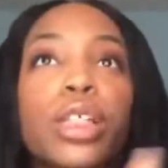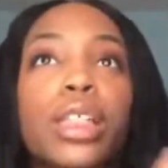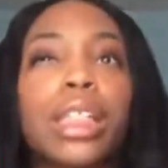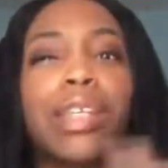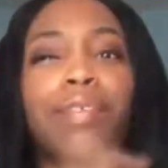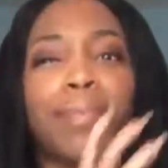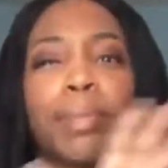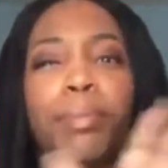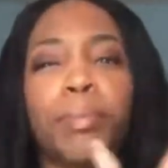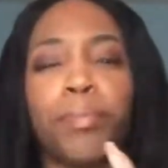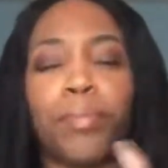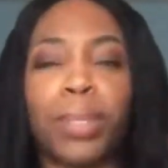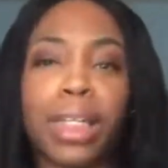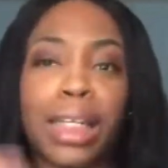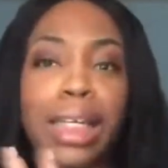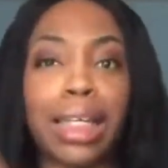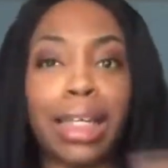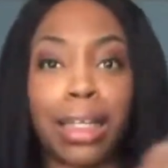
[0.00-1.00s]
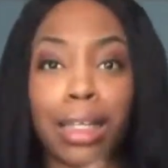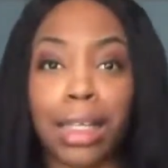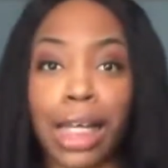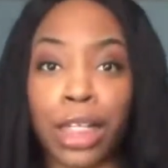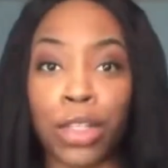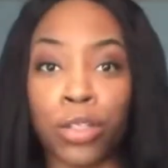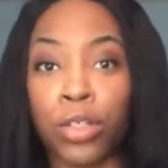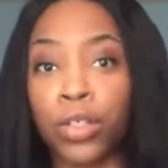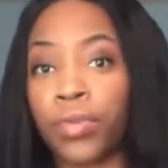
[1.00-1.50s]
because I've been getting a lot
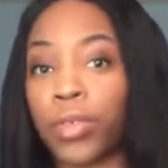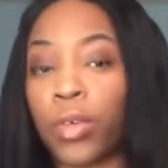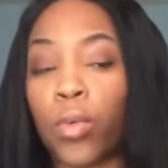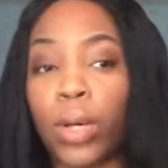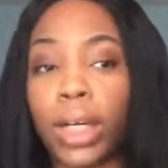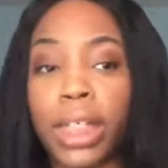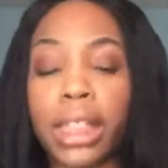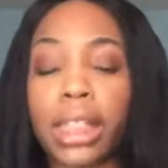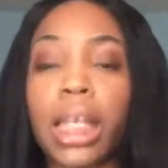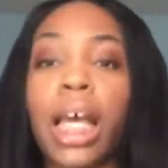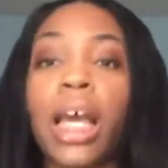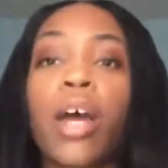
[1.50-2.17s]
of those requests,